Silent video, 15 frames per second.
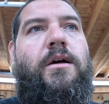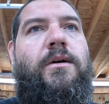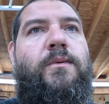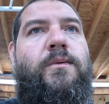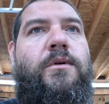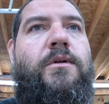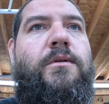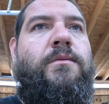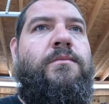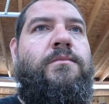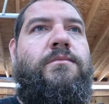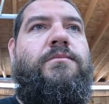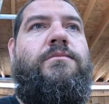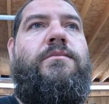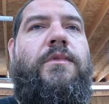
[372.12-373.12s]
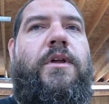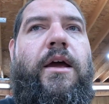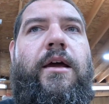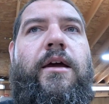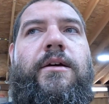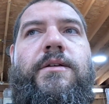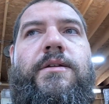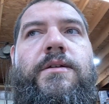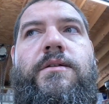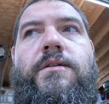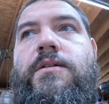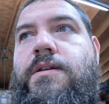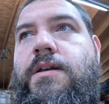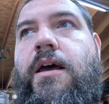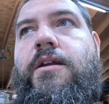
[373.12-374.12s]
where the ex
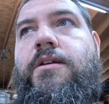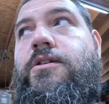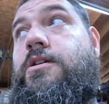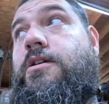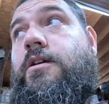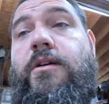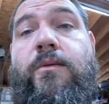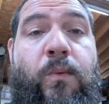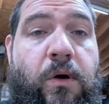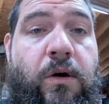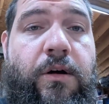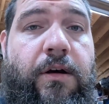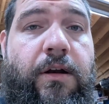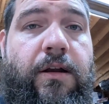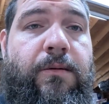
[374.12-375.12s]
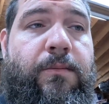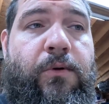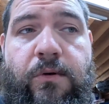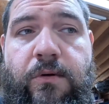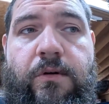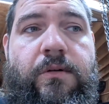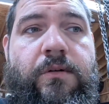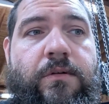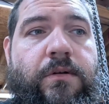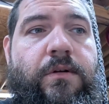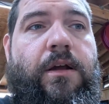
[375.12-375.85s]
decided she didn't want it anymore.